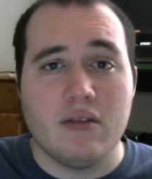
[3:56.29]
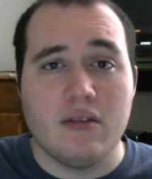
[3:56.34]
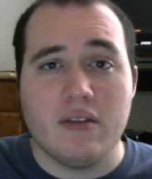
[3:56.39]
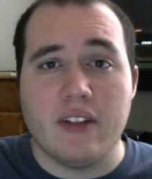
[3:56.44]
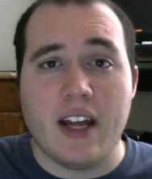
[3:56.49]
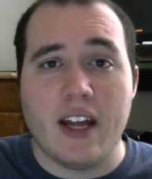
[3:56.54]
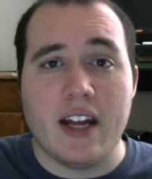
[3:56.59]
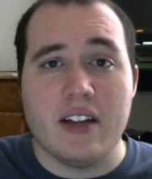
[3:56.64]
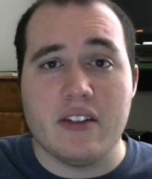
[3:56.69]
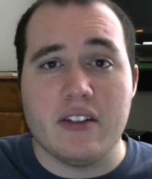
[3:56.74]

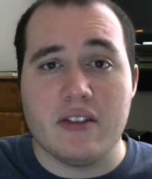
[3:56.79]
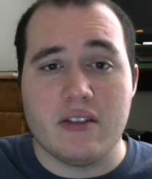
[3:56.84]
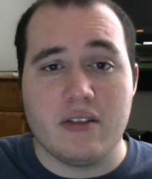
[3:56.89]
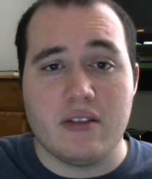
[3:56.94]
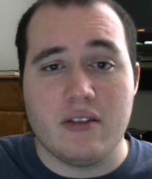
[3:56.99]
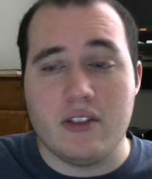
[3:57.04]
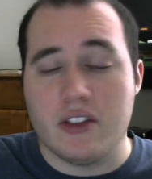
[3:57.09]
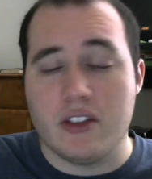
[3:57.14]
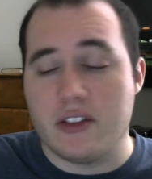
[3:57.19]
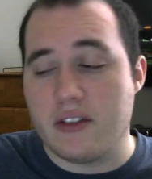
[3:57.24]
that is
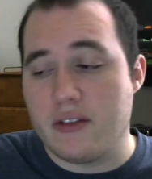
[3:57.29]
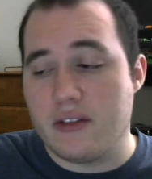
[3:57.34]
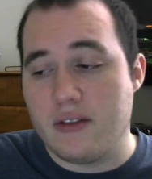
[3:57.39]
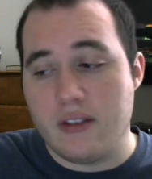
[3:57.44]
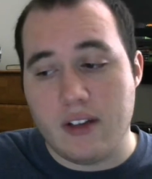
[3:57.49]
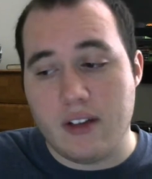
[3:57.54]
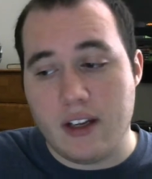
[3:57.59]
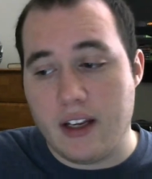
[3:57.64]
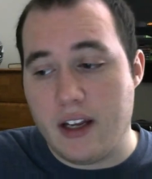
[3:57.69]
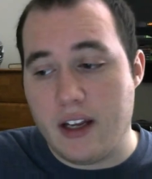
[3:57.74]
just,
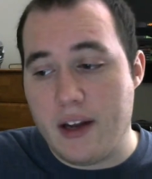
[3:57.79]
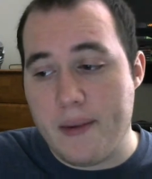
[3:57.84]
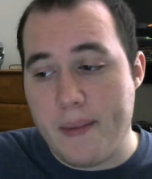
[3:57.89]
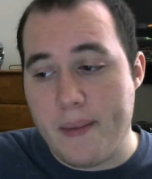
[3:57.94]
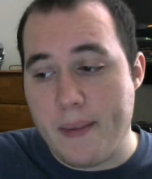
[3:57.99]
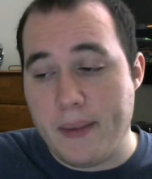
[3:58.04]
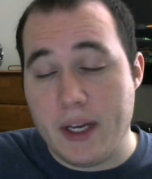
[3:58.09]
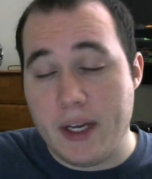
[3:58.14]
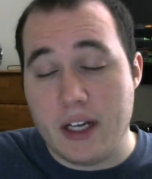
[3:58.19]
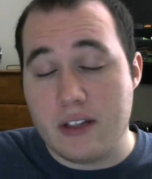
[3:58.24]
I
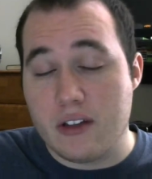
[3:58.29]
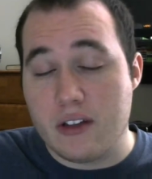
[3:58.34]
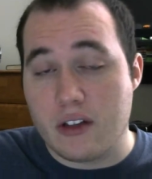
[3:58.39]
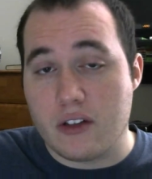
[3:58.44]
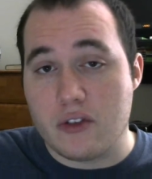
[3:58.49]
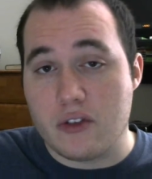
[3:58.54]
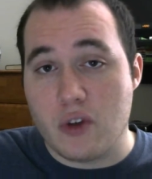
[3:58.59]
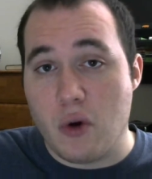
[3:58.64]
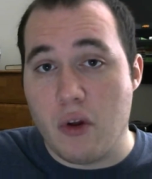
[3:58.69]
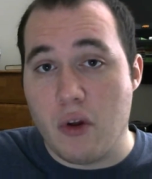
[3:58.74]
mean it took a
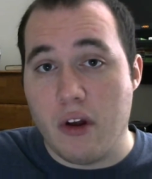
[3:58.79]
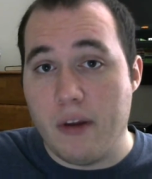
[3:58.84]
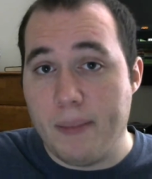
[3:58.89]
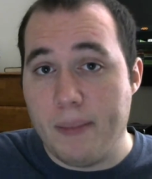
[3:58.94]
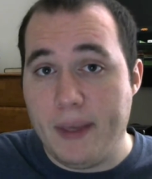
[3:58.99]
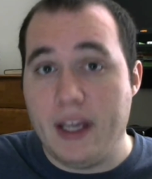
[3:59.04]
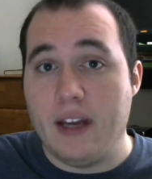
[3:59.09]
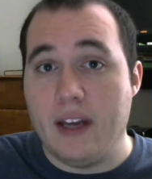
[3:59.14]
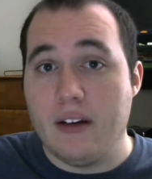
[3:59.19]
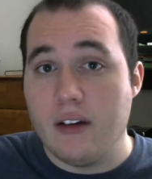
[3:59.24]
toll on
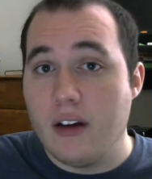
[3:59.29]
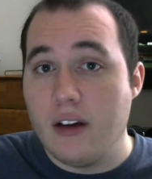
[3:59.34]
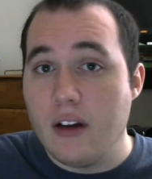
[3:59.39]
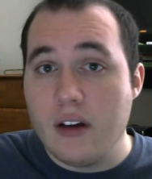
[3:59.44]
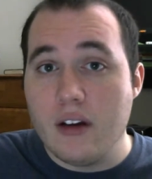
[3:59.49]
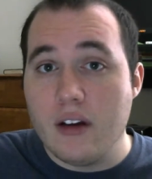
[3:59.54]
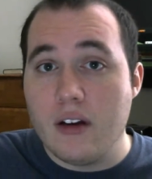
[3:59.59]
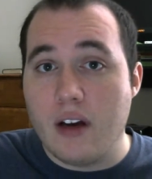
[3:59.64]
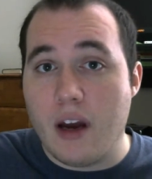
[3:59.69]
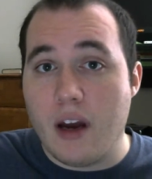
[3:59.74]
me.
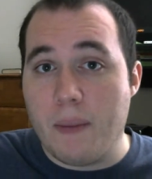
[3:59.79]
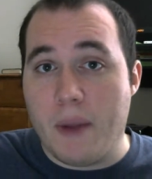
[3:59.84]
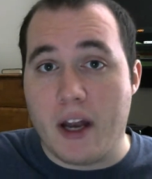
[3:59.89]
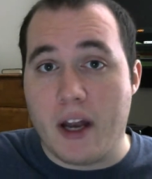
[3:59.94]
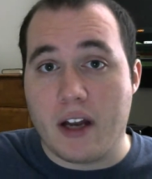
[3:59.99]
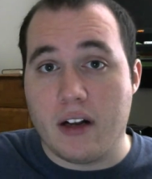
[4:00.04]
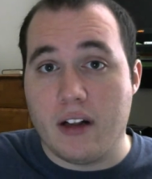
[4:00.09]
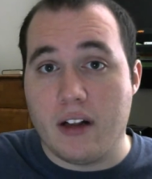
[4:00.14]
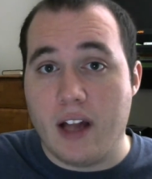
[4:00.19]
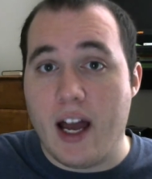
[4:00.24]
I'm not
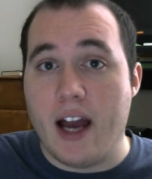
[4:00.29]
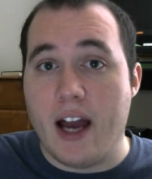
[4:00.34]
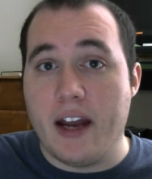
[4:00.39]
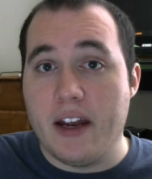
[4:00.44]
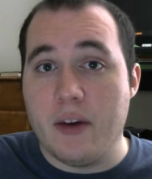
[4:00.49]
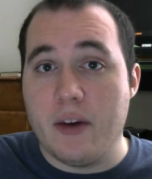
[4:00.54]
gonna lie, it